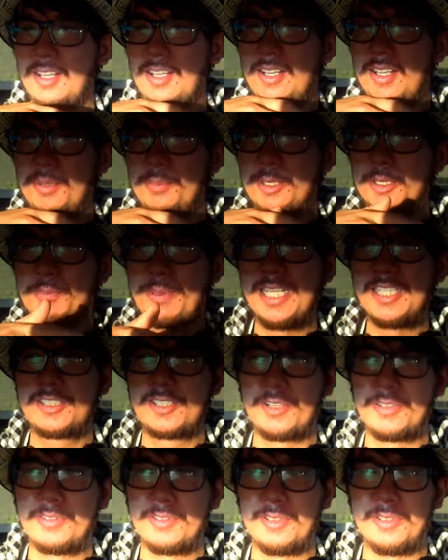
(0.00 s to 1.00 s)
It's
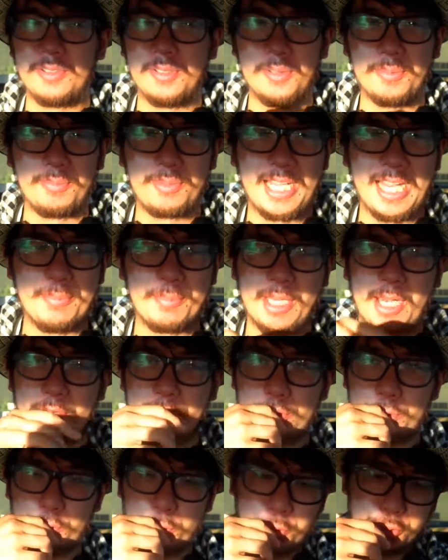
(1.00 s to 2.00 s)
based on the game
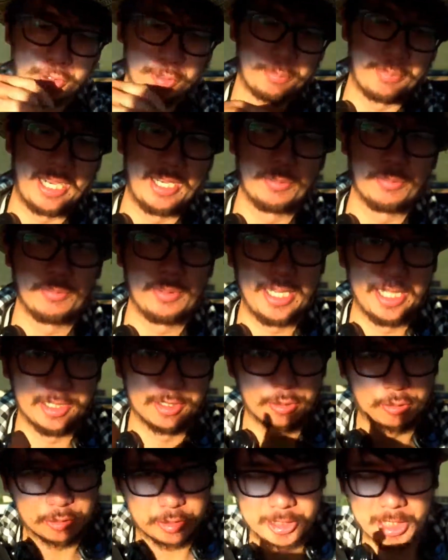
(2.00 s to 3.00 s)
character Rouge the Bat,
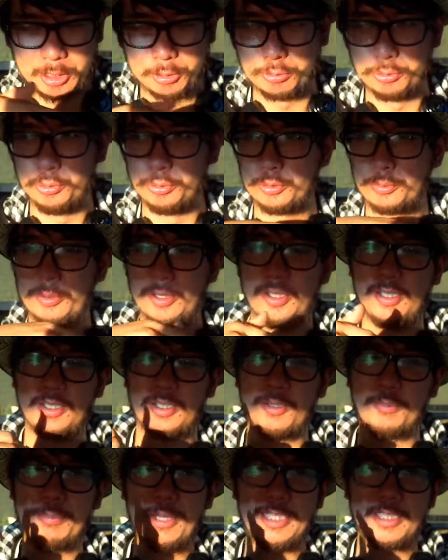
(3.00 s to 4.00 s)
hence Jazz Rouge. But like
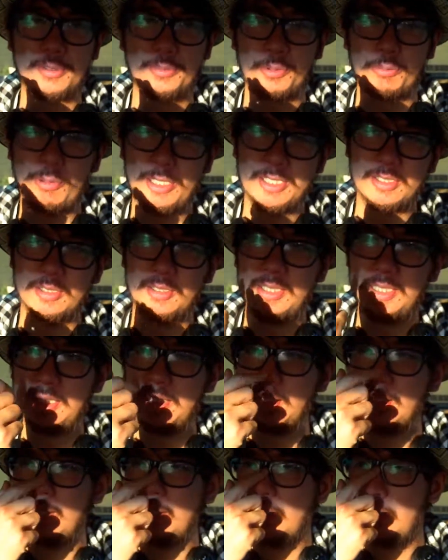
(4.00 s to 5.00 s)
I made something
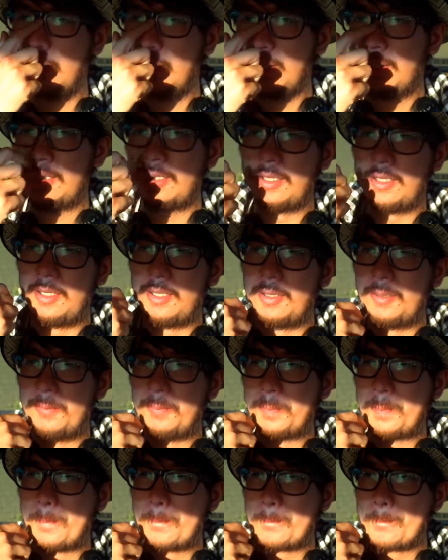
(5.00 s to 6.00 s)
recently.
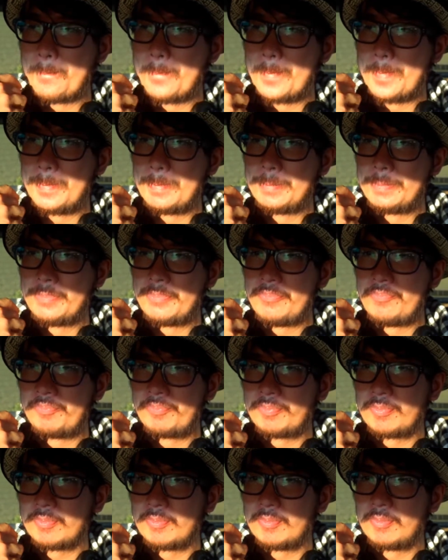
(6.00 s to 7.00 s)
At
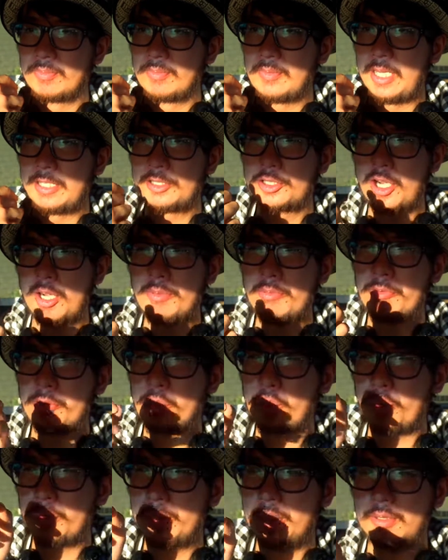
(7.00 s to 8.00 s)
the time of
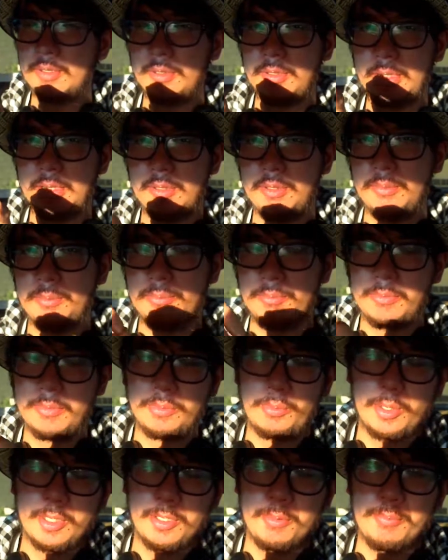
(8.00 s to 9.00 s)
recording, the
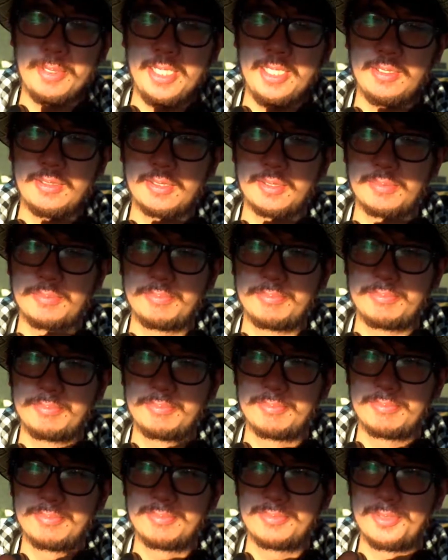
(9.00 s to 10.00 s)
one I made,
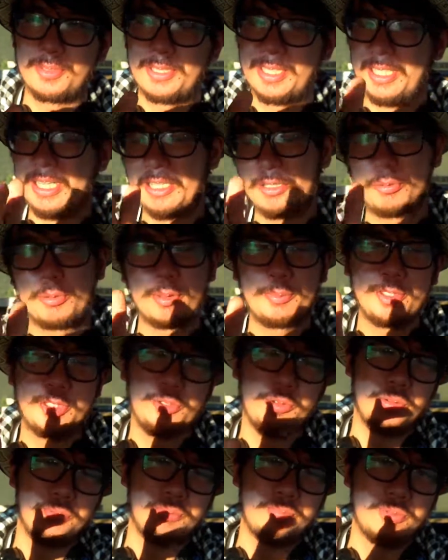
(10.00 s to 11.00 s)
okay, I don't want to
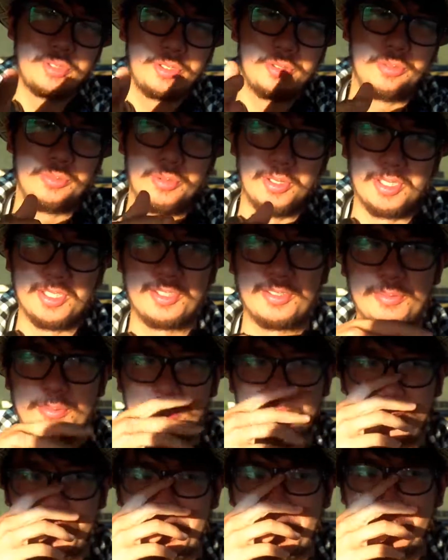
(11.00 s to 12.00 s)
be too like,
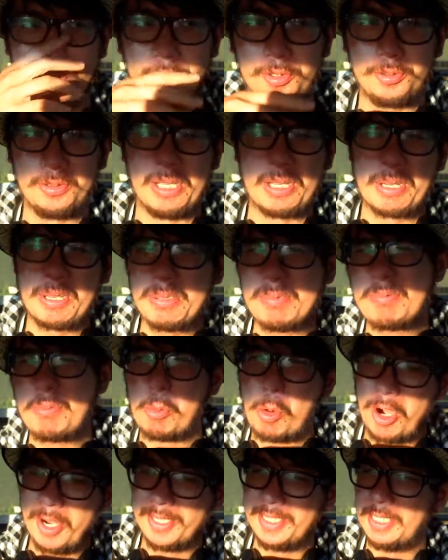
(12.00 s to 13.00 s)
you know, too like
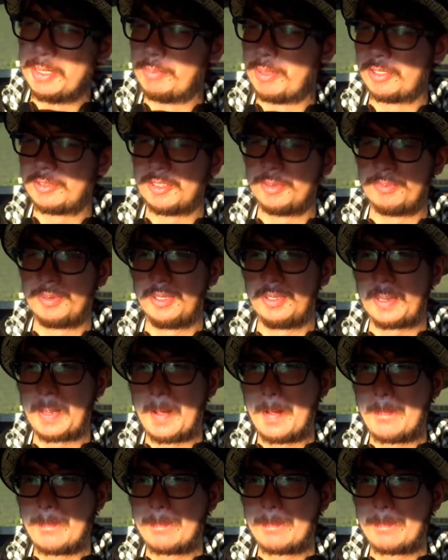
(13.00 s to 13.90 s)
whiny about it, but like,